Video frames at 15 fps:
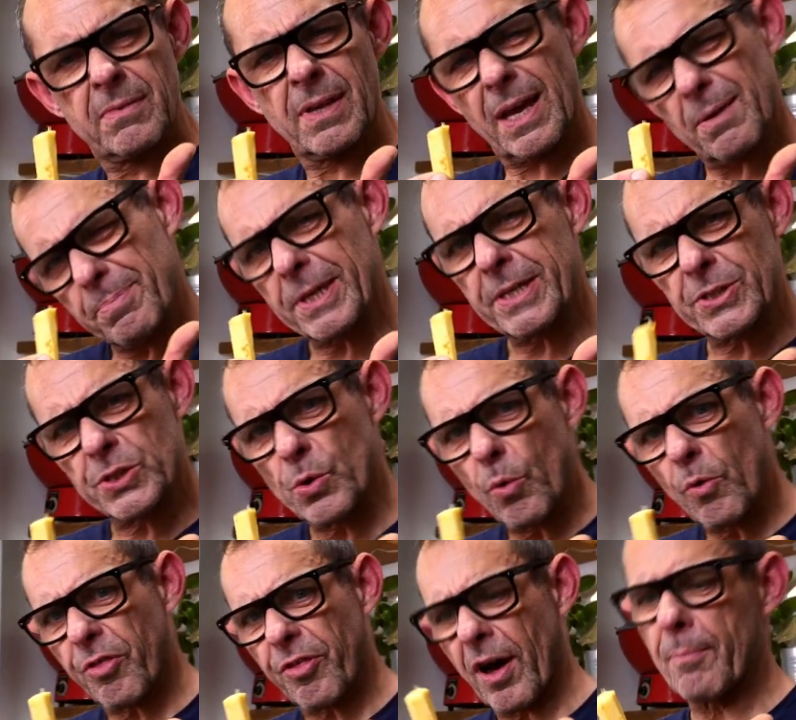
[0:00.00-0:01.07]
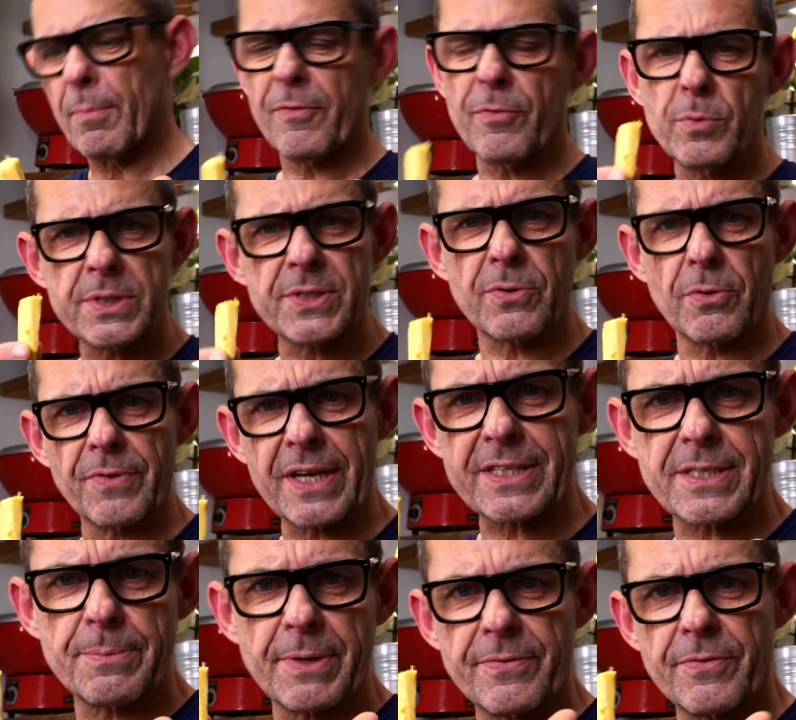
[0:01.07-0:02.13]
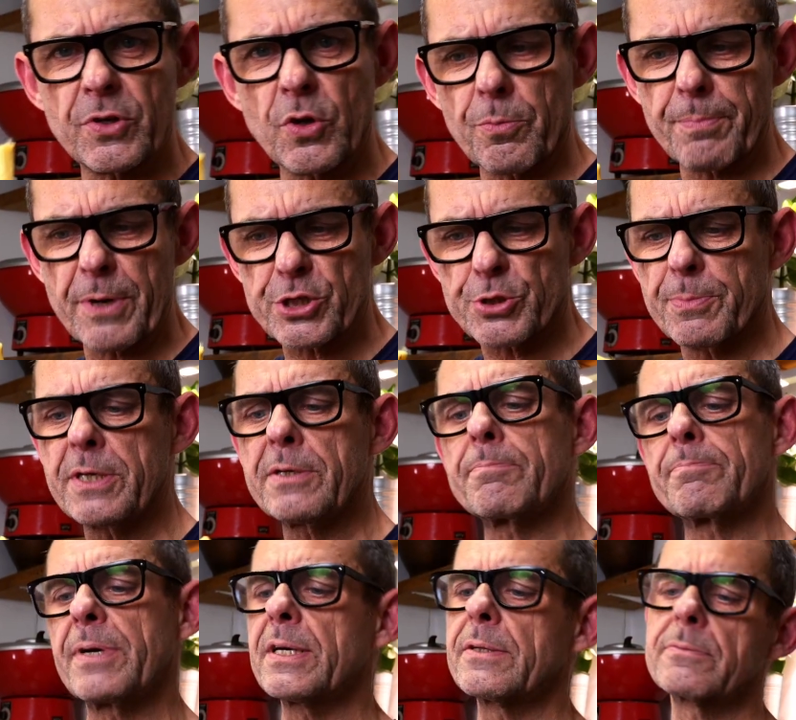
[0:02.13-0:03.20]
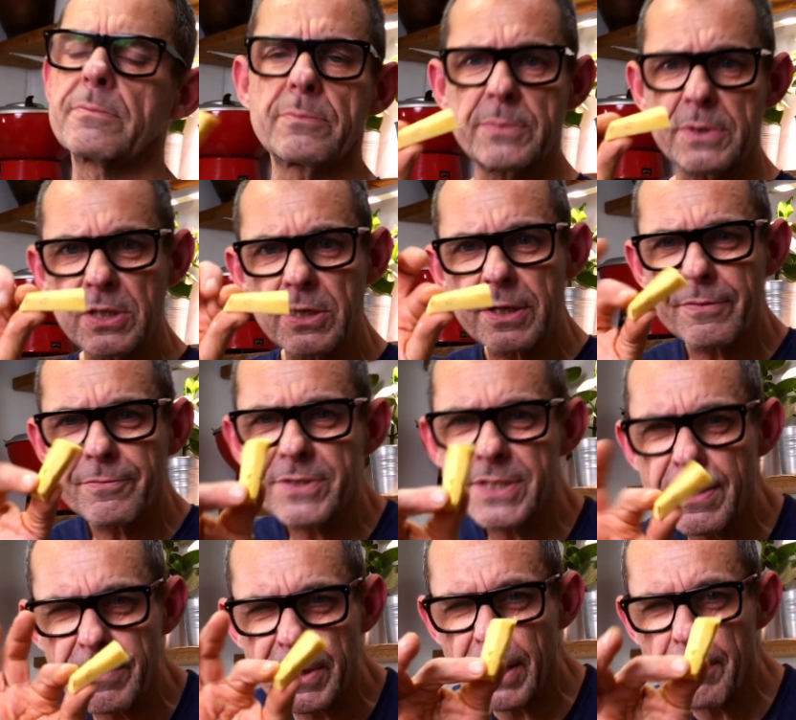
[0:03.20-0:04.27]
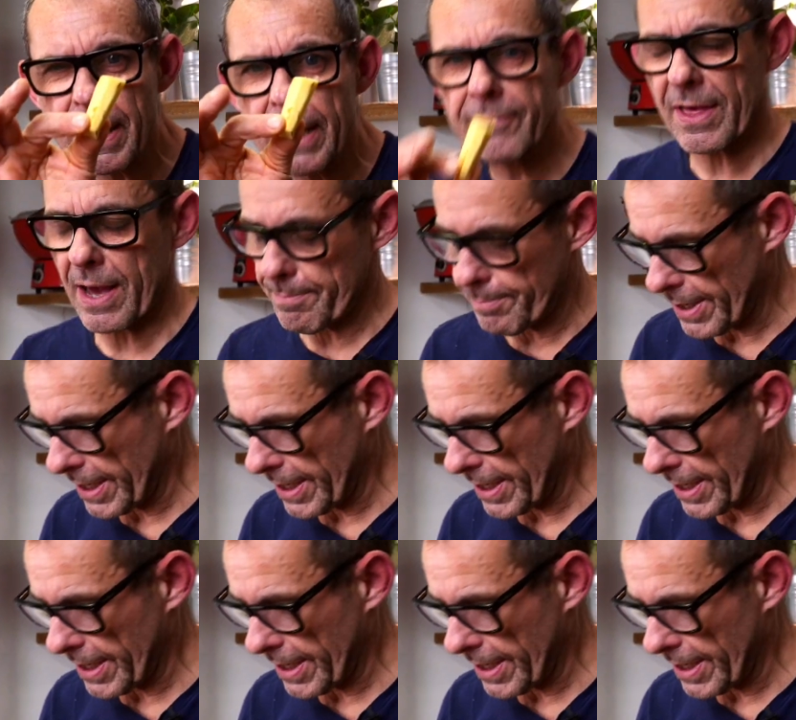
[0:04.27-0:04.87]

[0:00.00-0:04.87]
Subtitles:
How big is your thumb? I've always thought that's a bit of an odd measurement, but we're looking for something about that